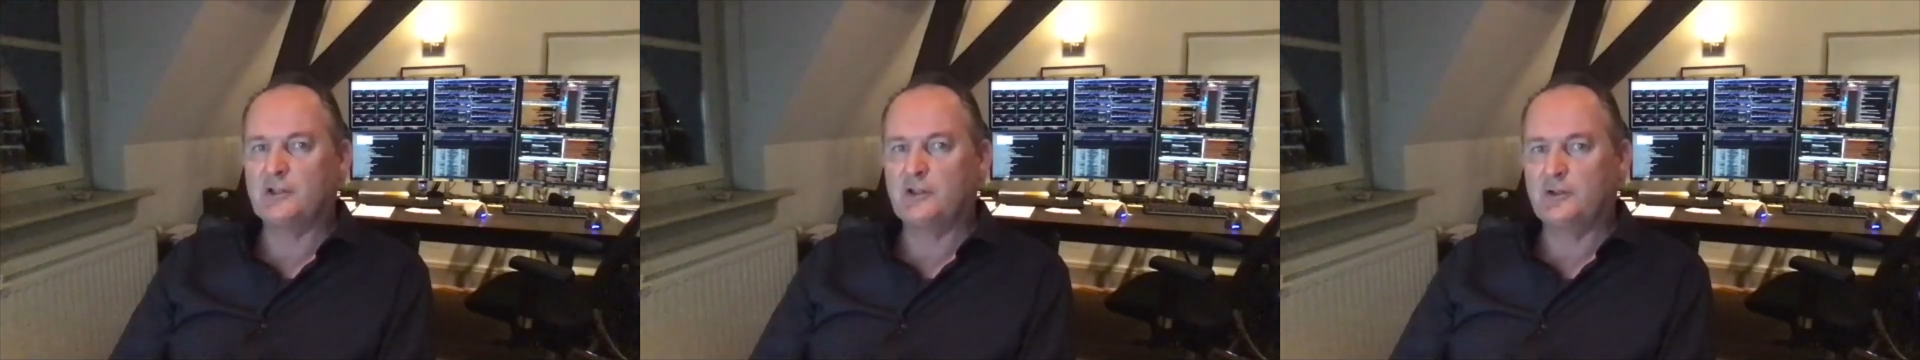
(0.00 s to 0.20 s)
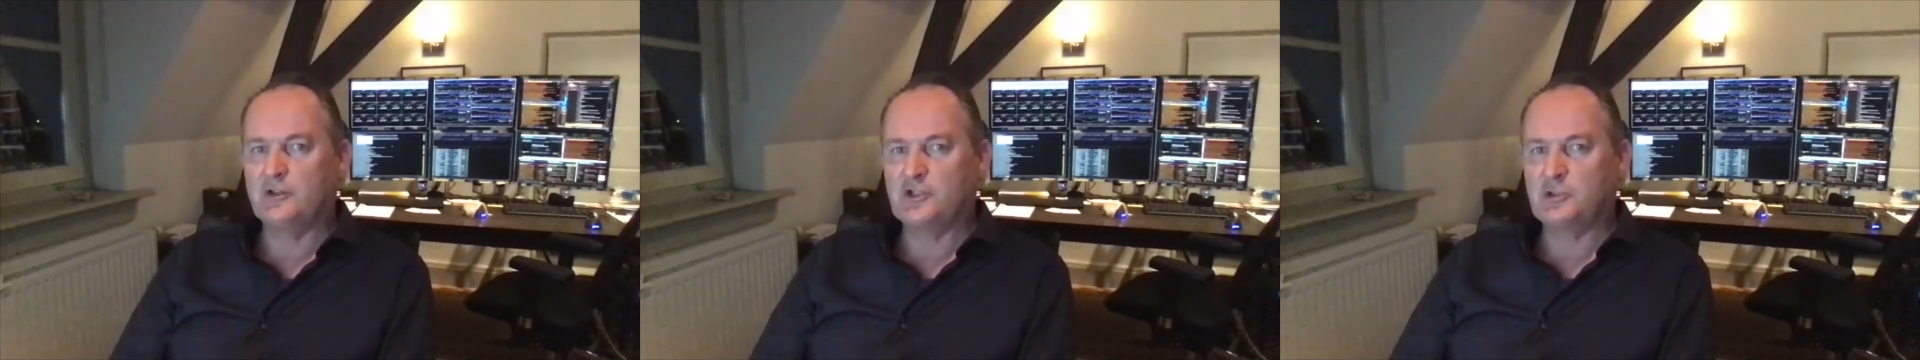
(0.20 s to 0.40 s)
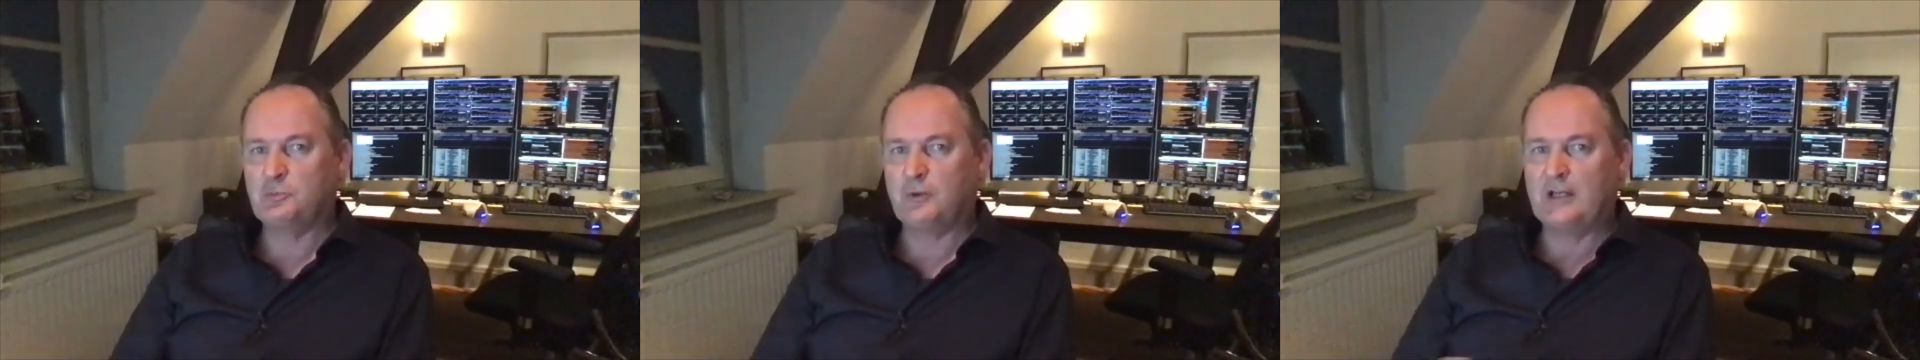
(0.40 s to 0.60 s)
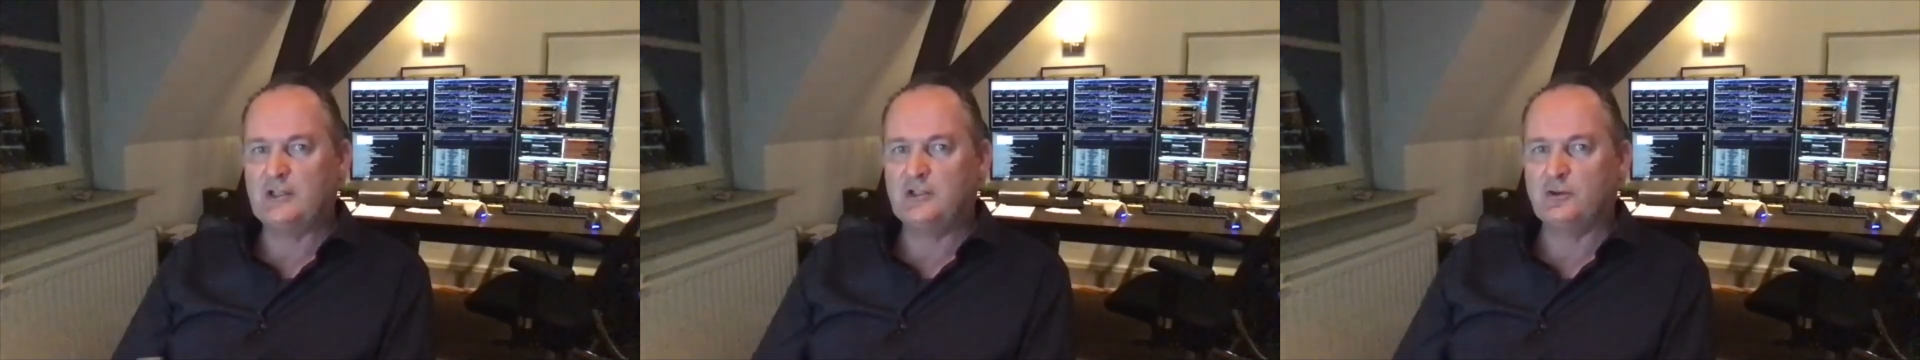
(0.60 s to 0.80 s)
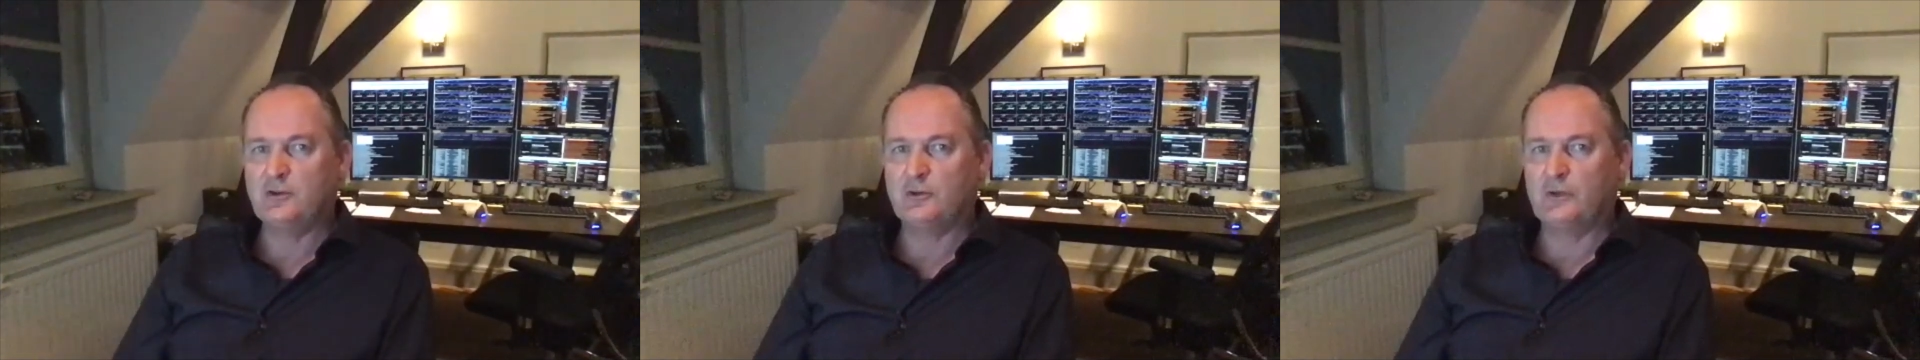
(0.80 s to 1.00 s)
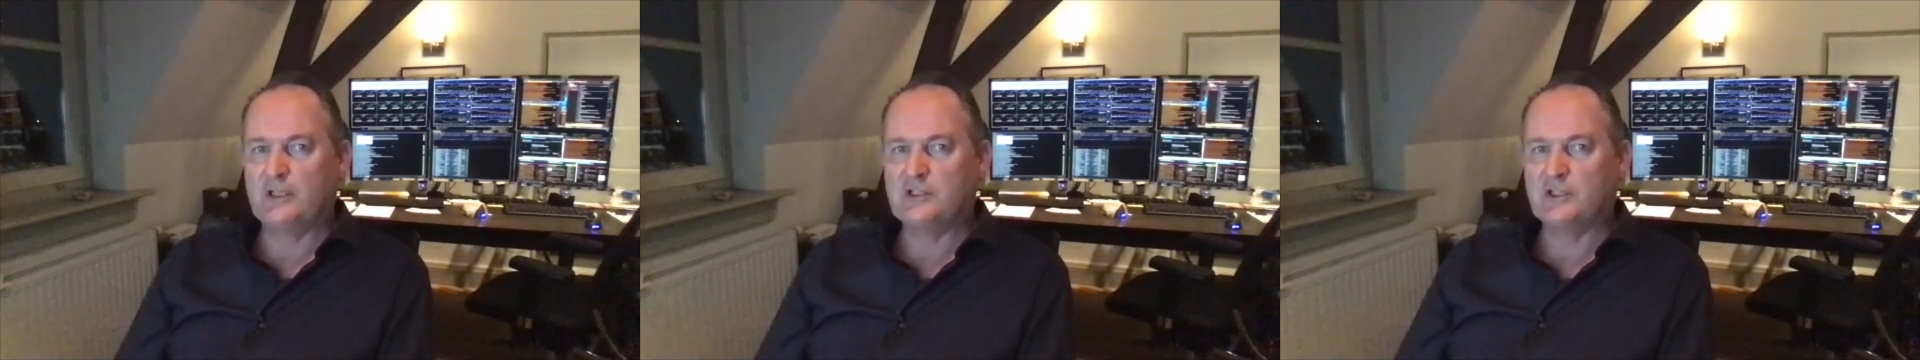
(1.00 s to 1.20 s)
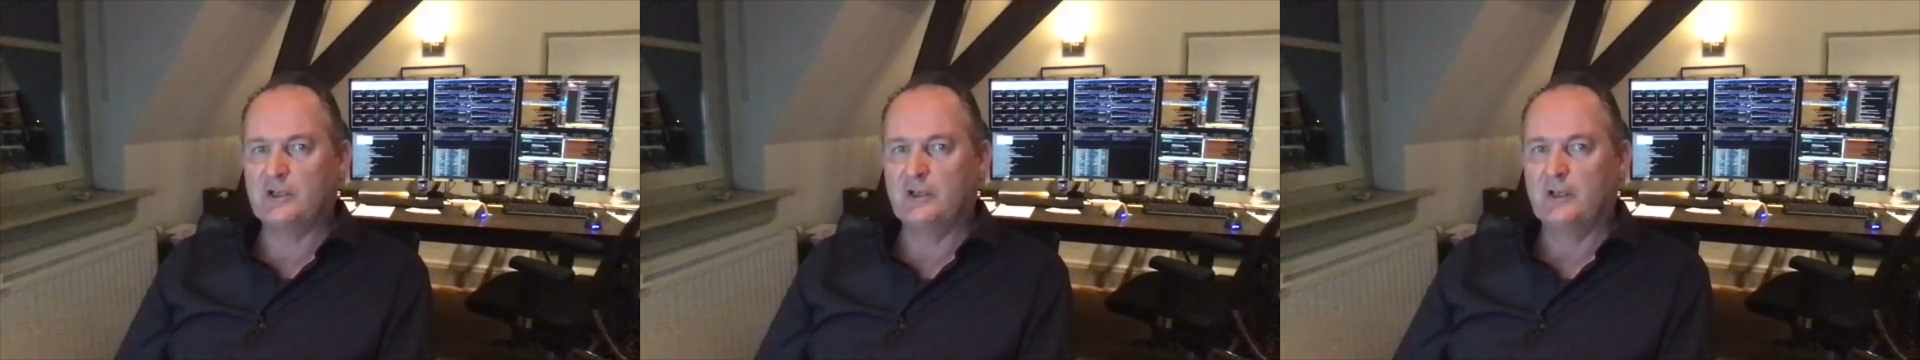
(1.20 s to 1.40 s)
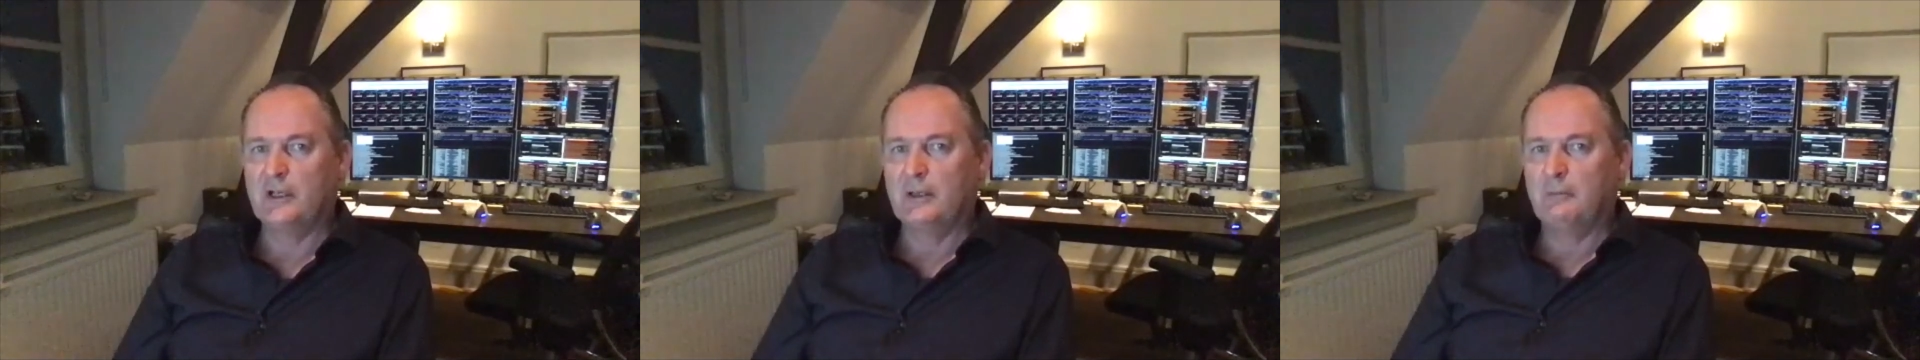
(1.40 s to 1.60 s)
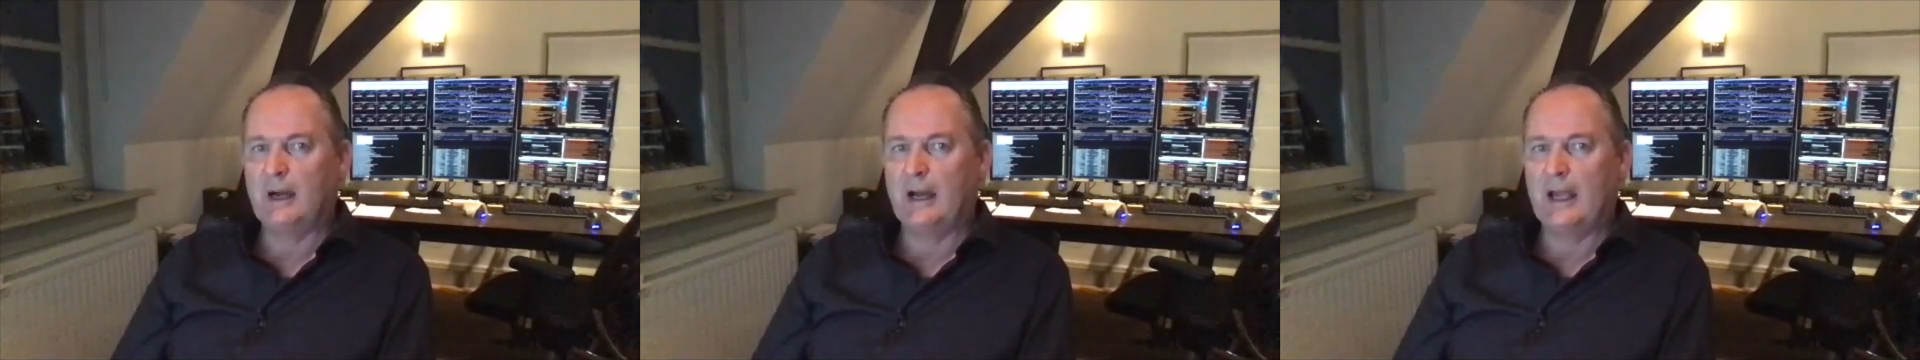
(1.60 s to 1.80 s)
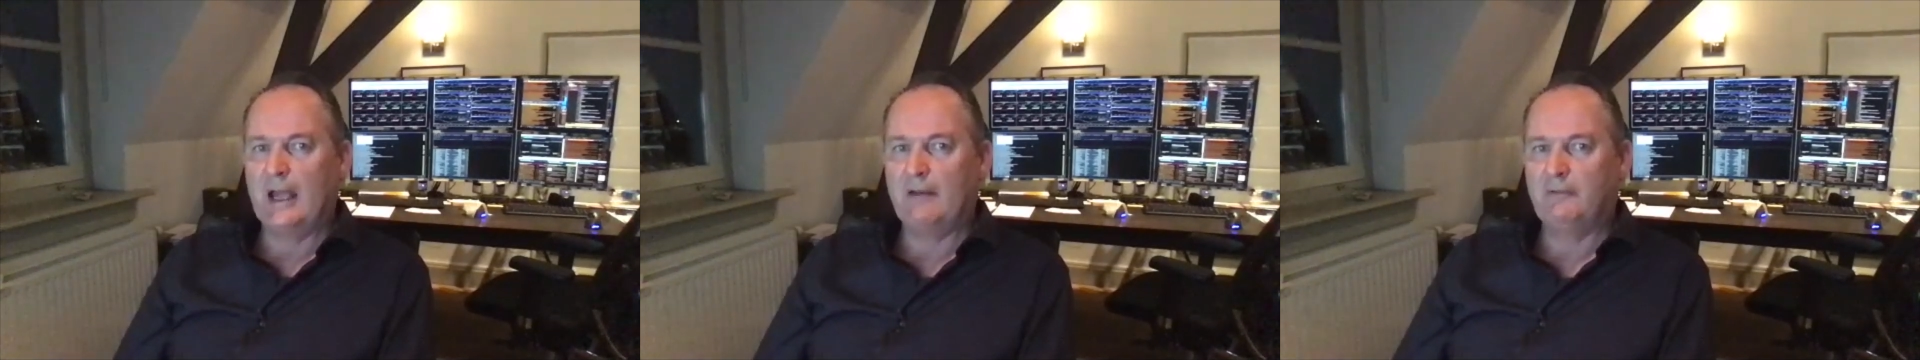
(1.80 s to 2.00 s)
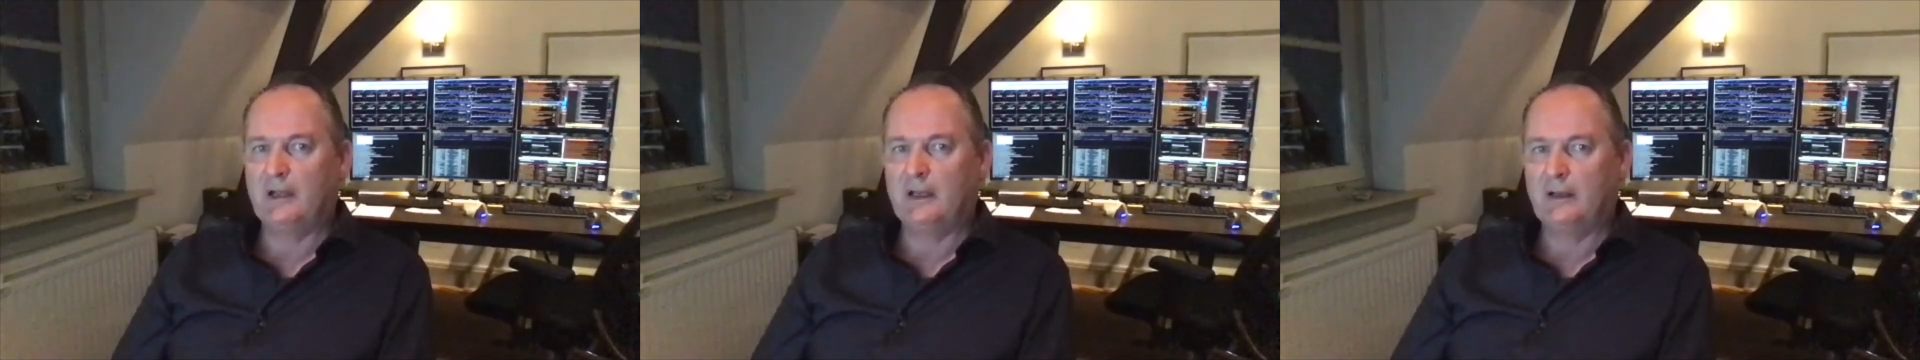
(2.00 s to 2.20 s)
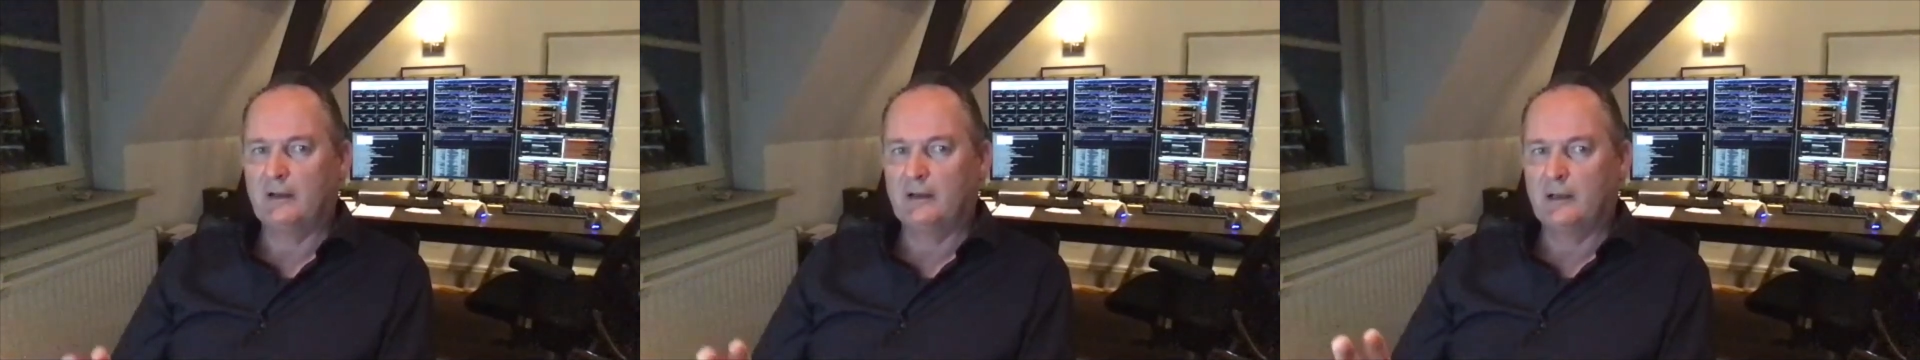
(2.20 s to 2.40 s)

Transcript: you spread your risk by having